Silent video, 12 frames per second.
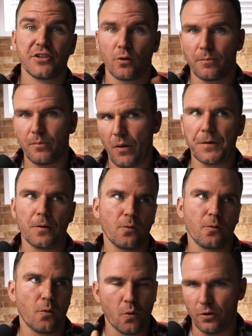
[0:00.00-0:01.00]
or a partner
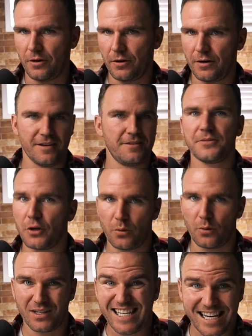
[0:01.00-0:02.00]
or a, you know,
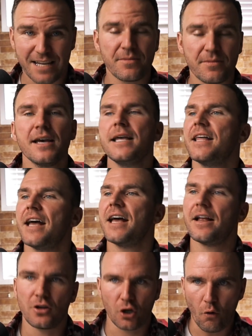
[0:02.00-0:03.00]
a team,
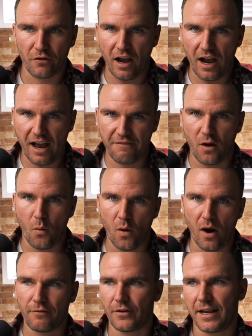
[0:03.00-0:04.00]
then go for the hi-fi
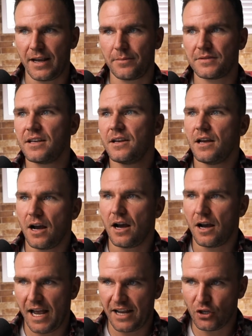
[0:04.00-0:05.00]
wireframes uh,
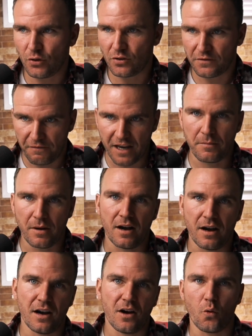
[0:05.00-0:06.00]
and use
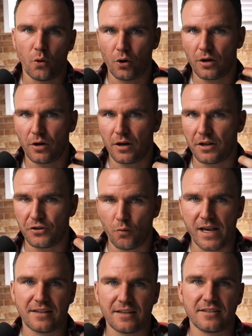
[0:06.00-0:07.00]
Figma or
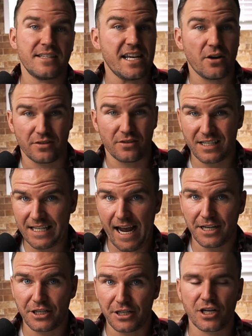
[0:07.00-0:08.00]
Adobe X D or
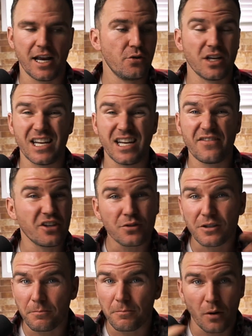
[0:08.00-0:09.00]
Sketch. And you can even
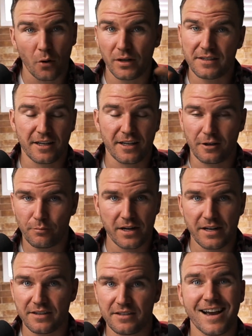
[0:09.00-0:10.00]
use components that are
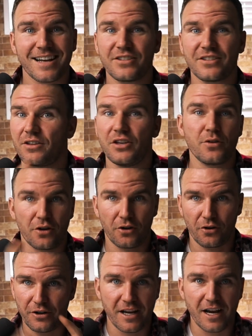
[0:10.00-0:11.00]
pre-designed so that you can
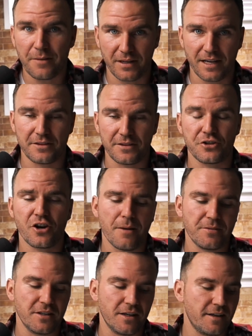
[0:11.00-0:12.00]
hurry up and get the
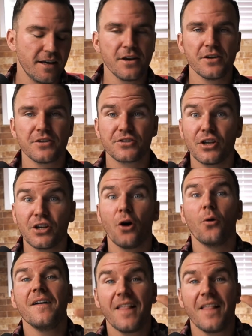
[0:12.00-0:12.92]
job done. So